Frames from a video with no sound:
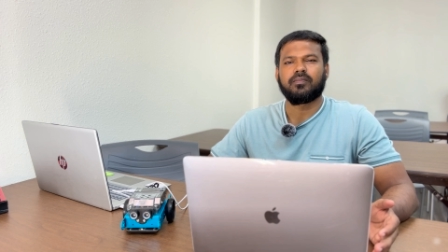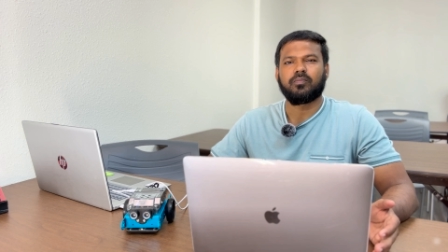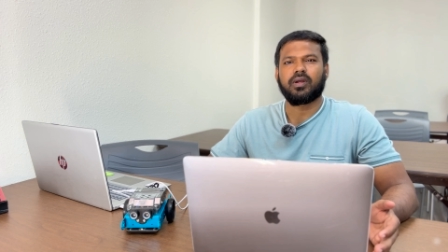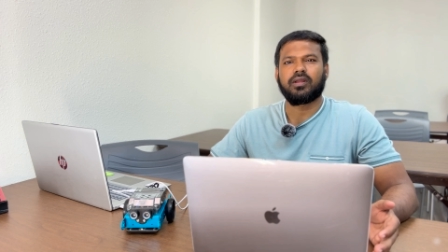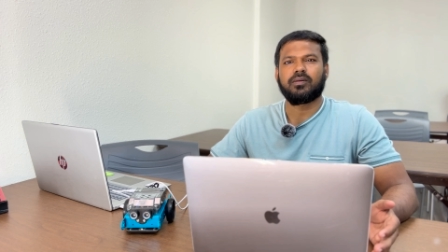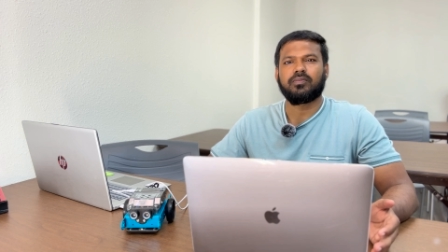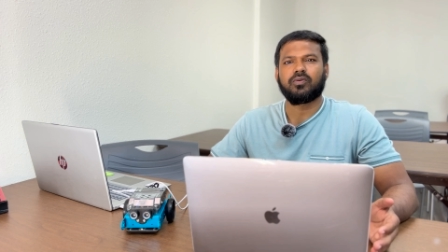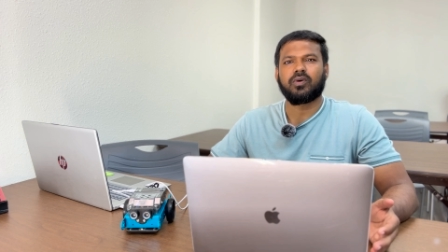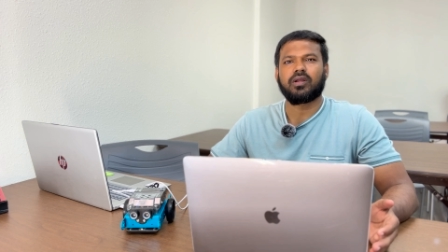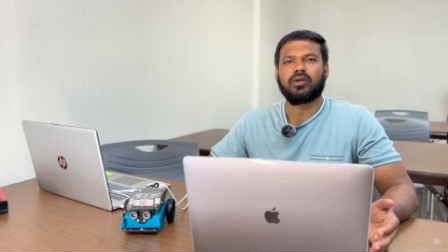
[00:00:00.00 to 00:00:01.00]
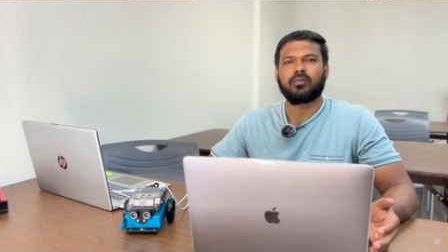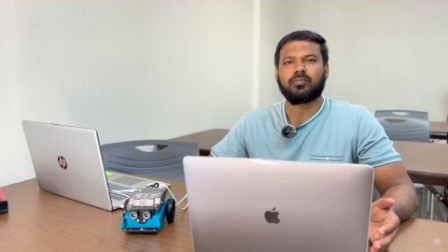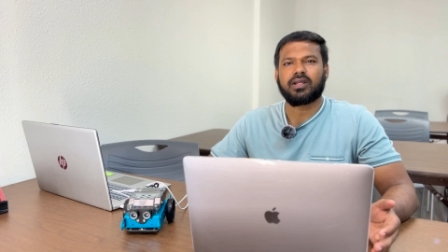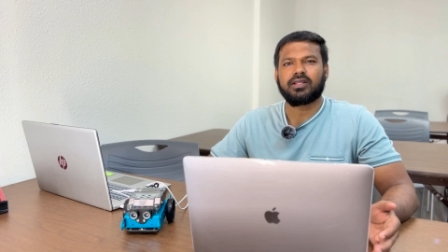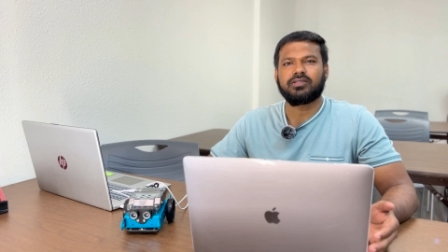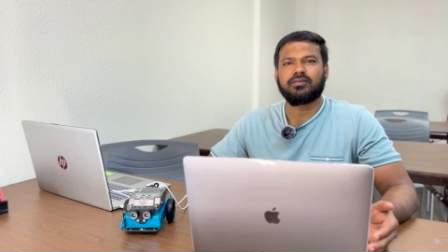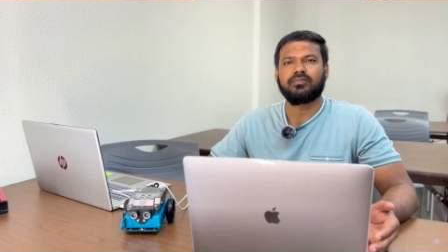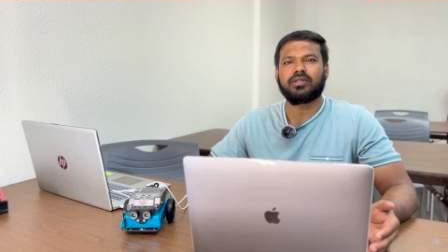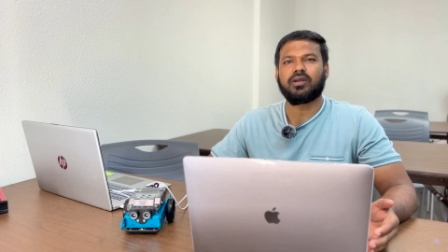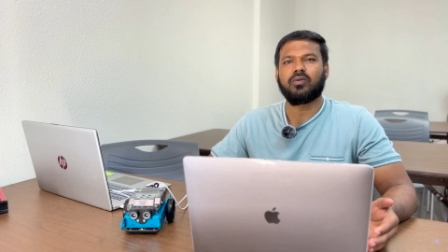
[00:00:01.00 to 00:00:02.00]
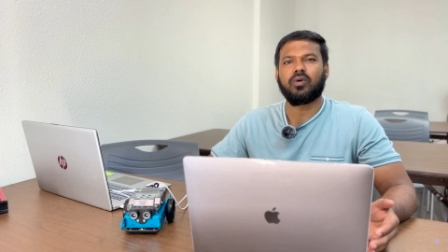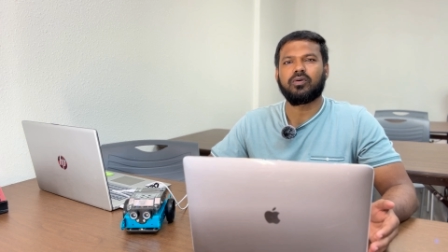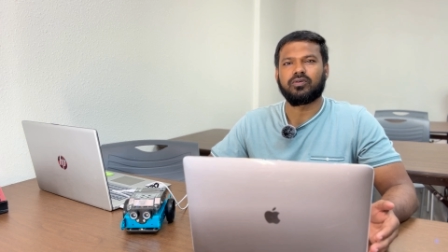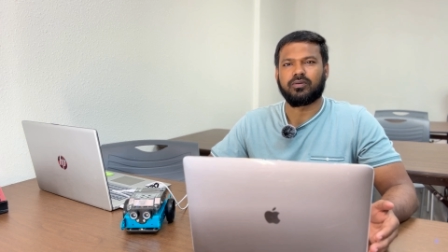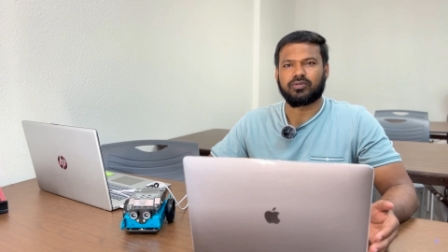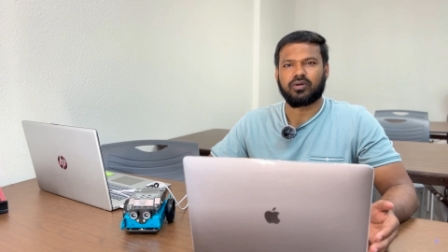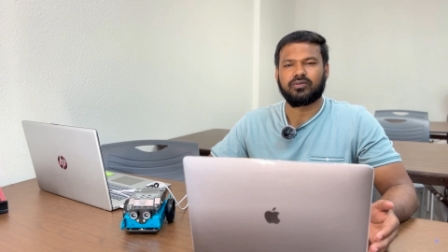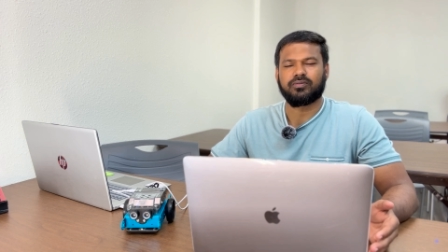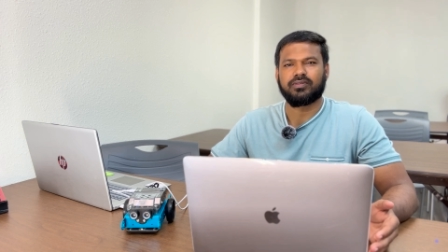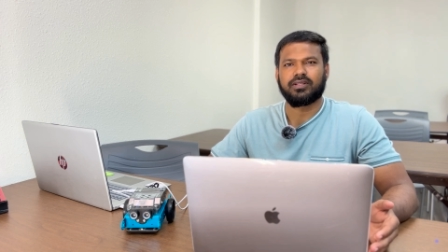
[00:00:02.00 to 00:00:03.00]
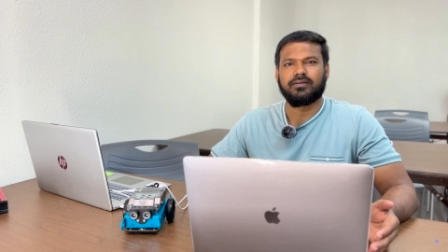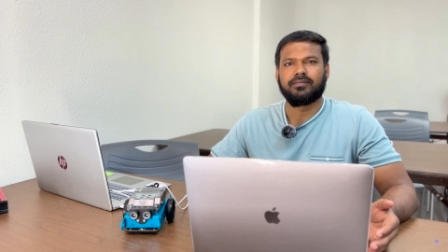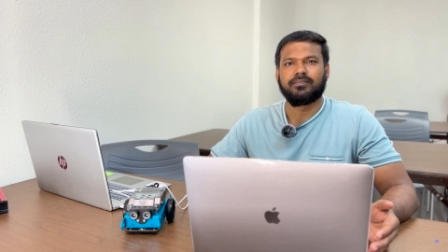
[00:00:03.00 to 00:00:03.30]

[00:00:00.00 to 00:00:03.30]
Welcome to our comprehensive video on cryptography.